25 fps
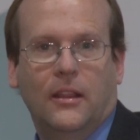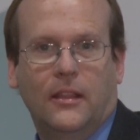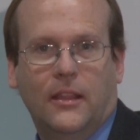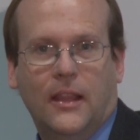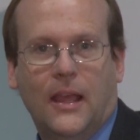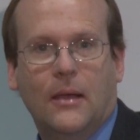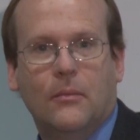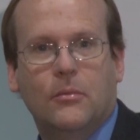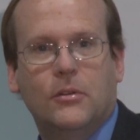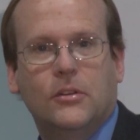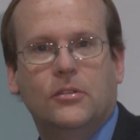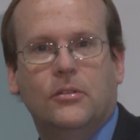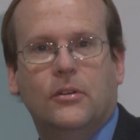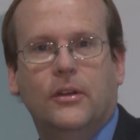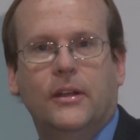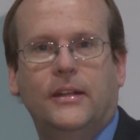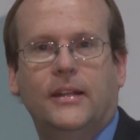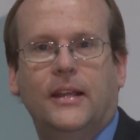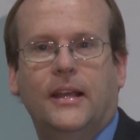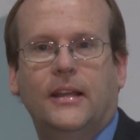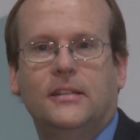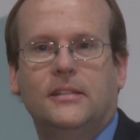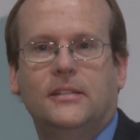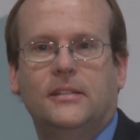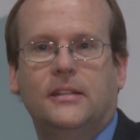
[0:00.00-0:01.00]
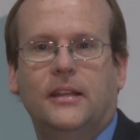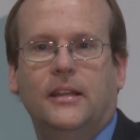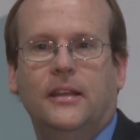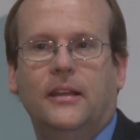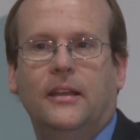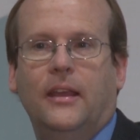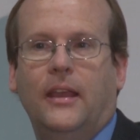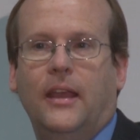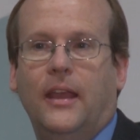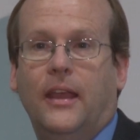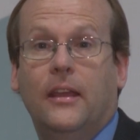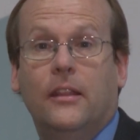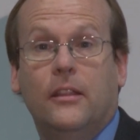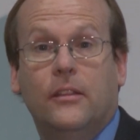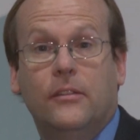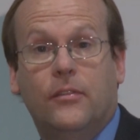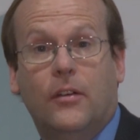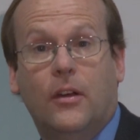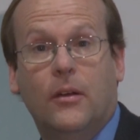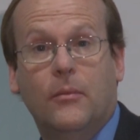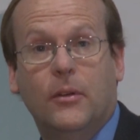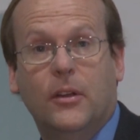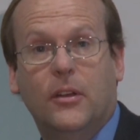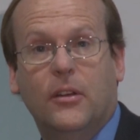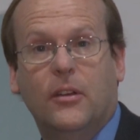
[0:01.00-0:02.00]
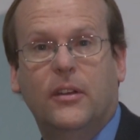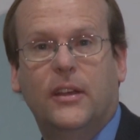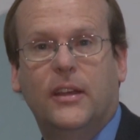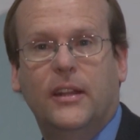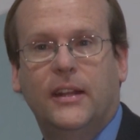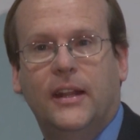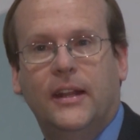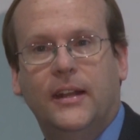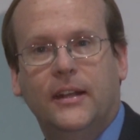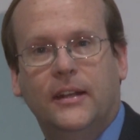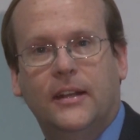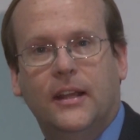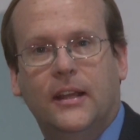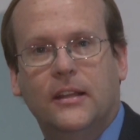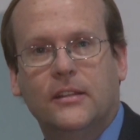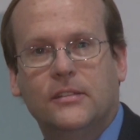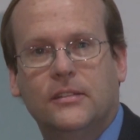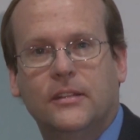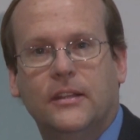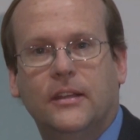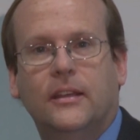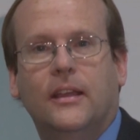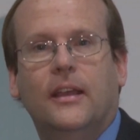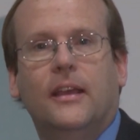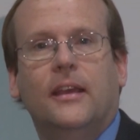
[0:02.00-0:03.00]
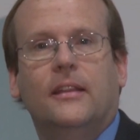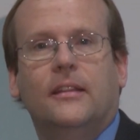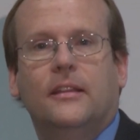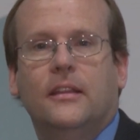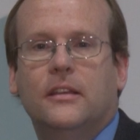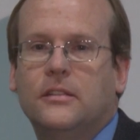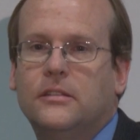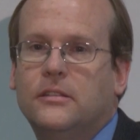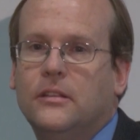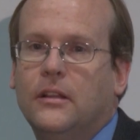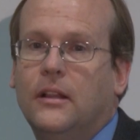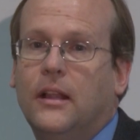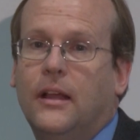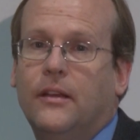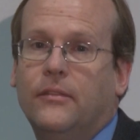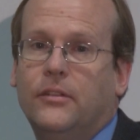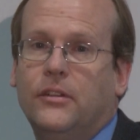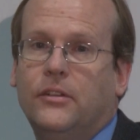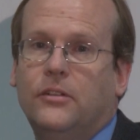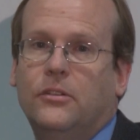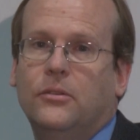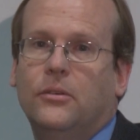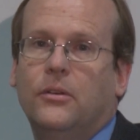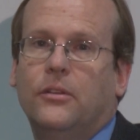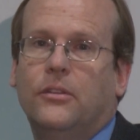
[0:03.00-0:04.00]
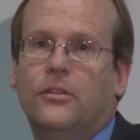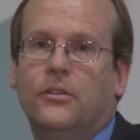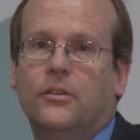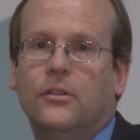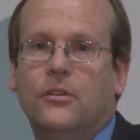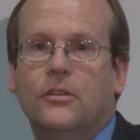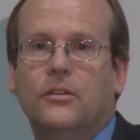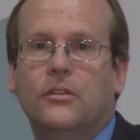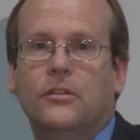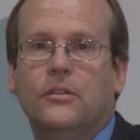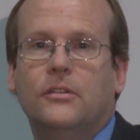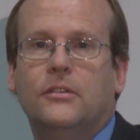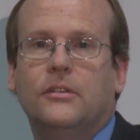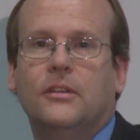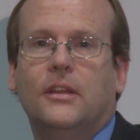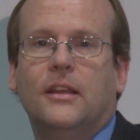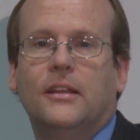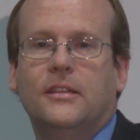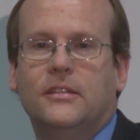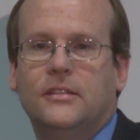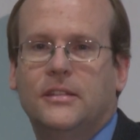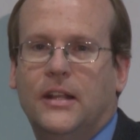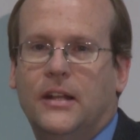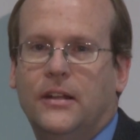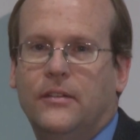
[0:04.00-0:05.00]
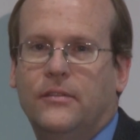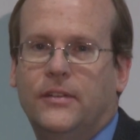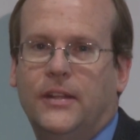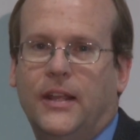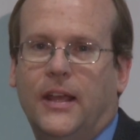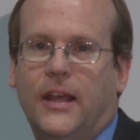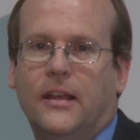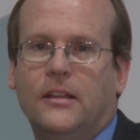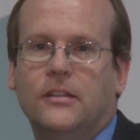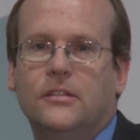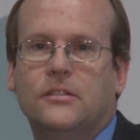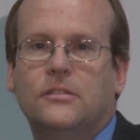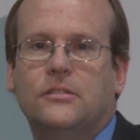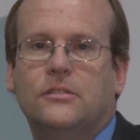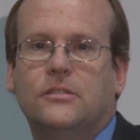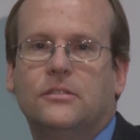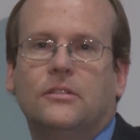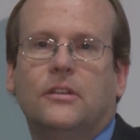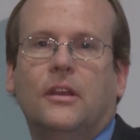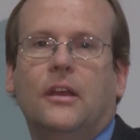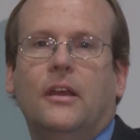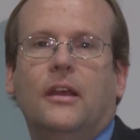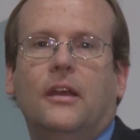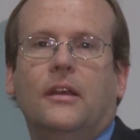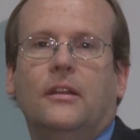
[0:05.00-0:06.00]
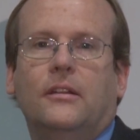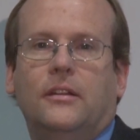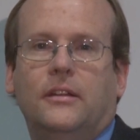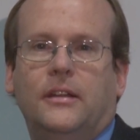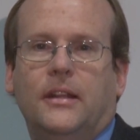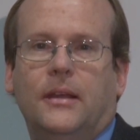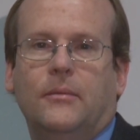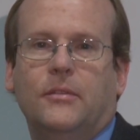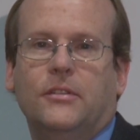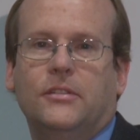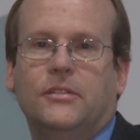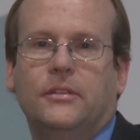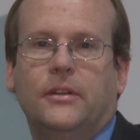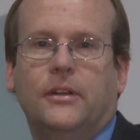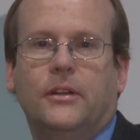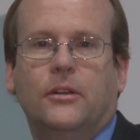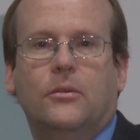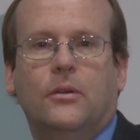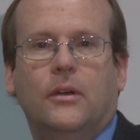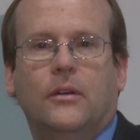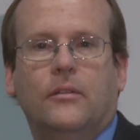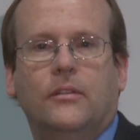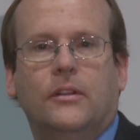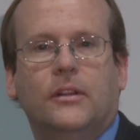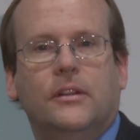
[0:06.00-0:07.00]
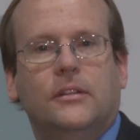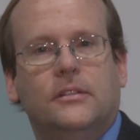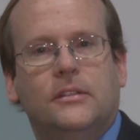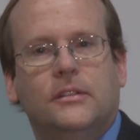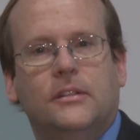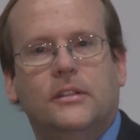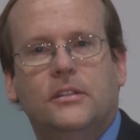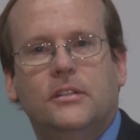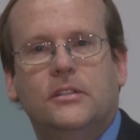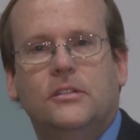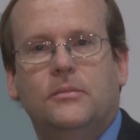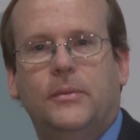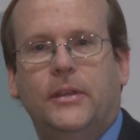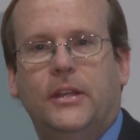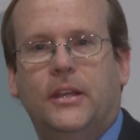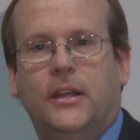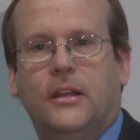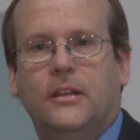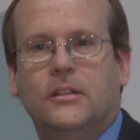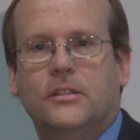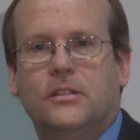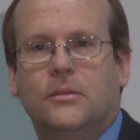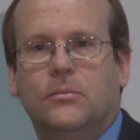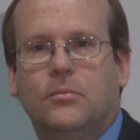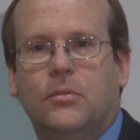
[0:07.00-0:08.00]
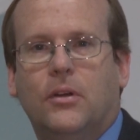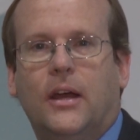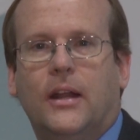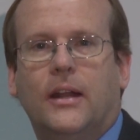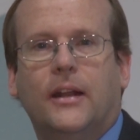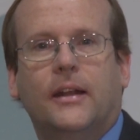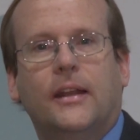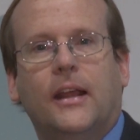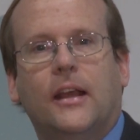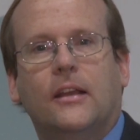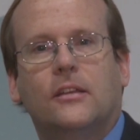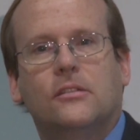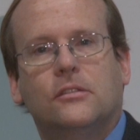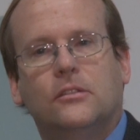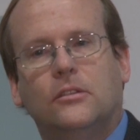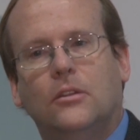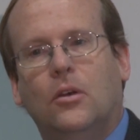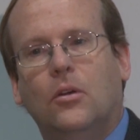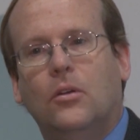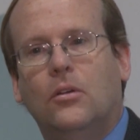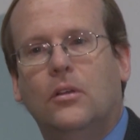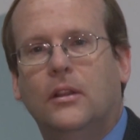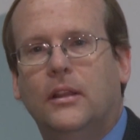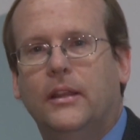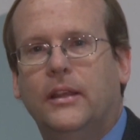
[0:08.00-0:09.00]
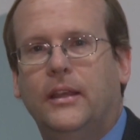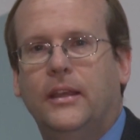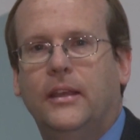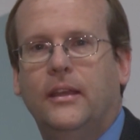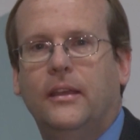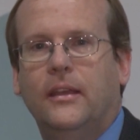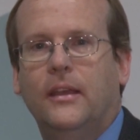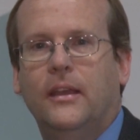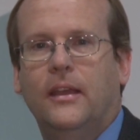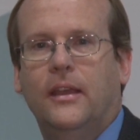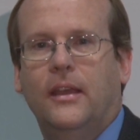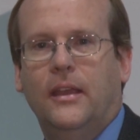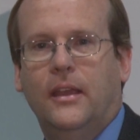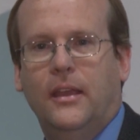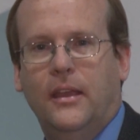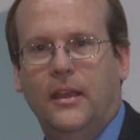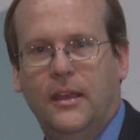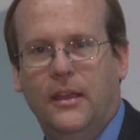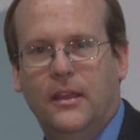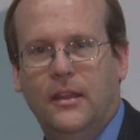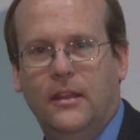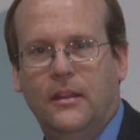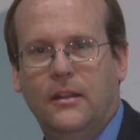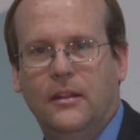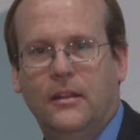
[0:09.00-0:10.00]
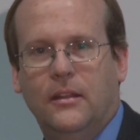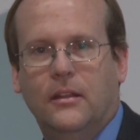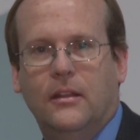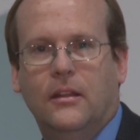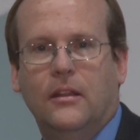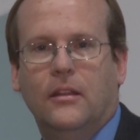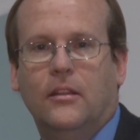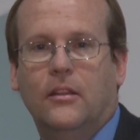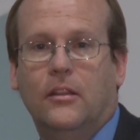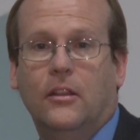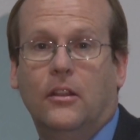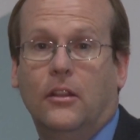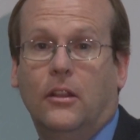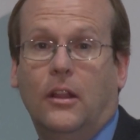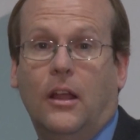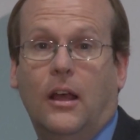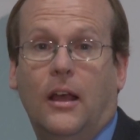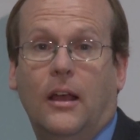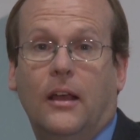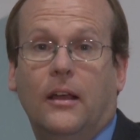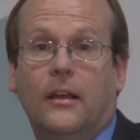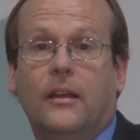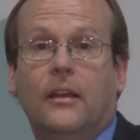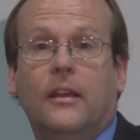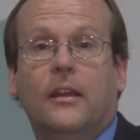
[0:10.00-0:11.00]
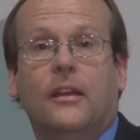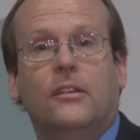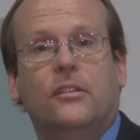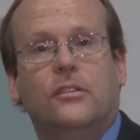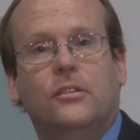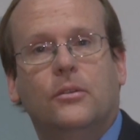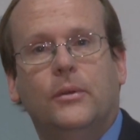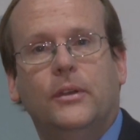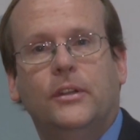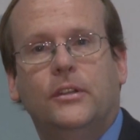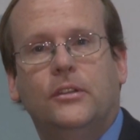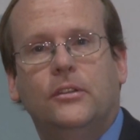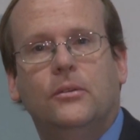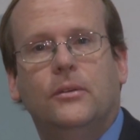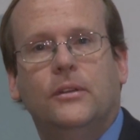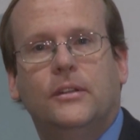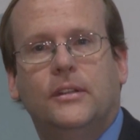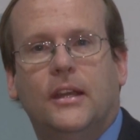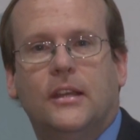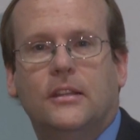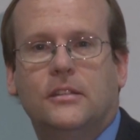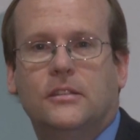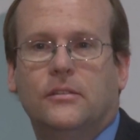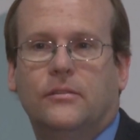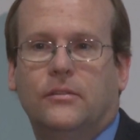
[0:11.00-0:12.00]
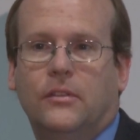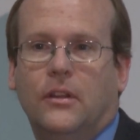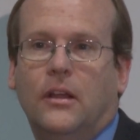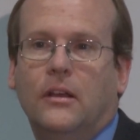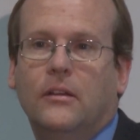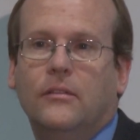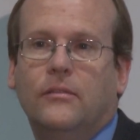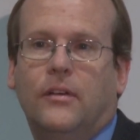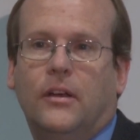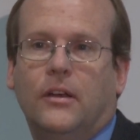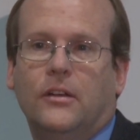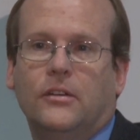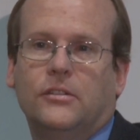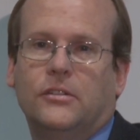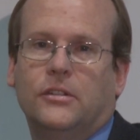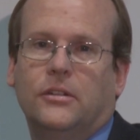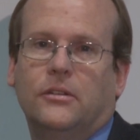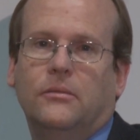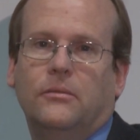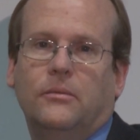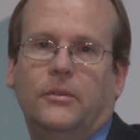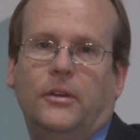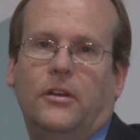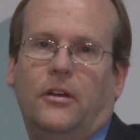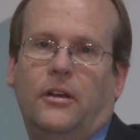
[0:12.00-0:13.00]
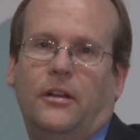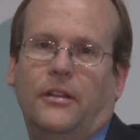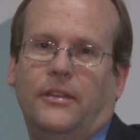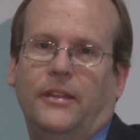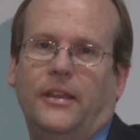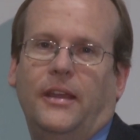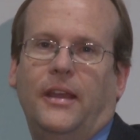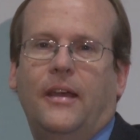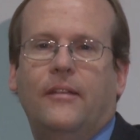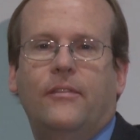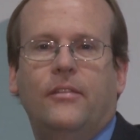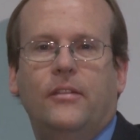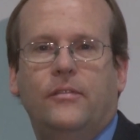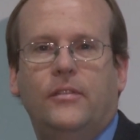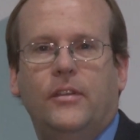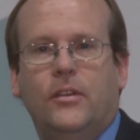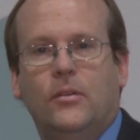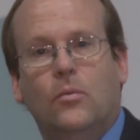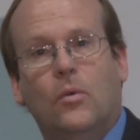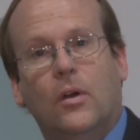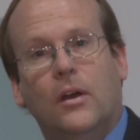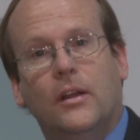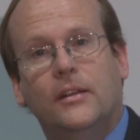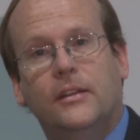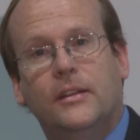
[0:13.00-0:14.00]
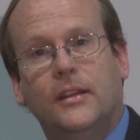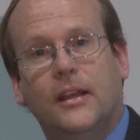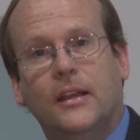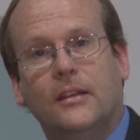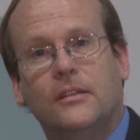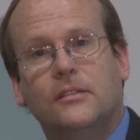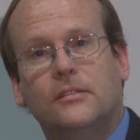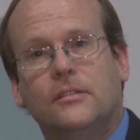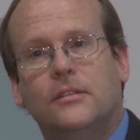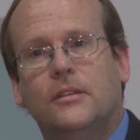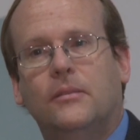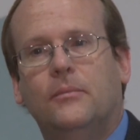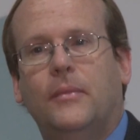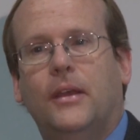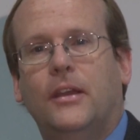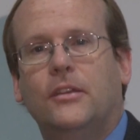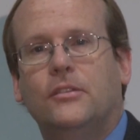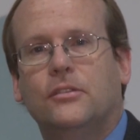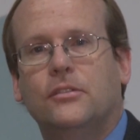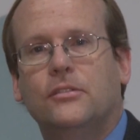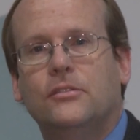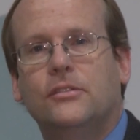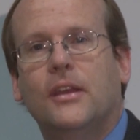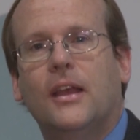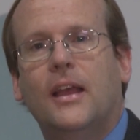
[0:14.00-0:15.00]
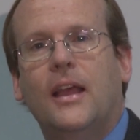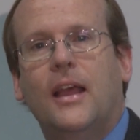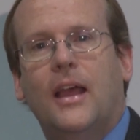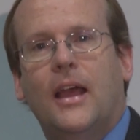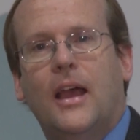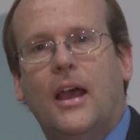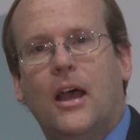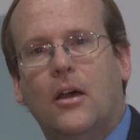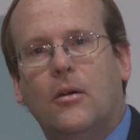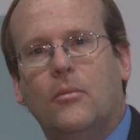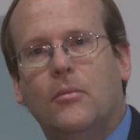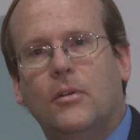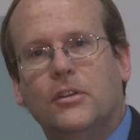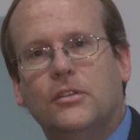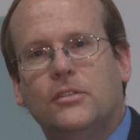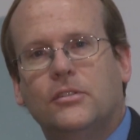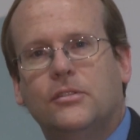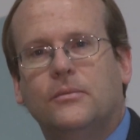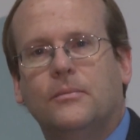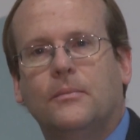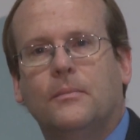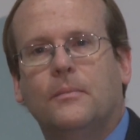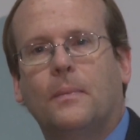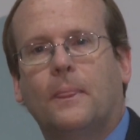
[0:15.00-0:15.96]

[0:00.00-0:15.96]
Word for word: laboratory testing and the pharmacokinetic testing, they still have to do a third set of tests to demonstrate equivalence. And this is because the product acts locally in the lung. So we do a test of lung function, we call it the FEV1 test, that measures how much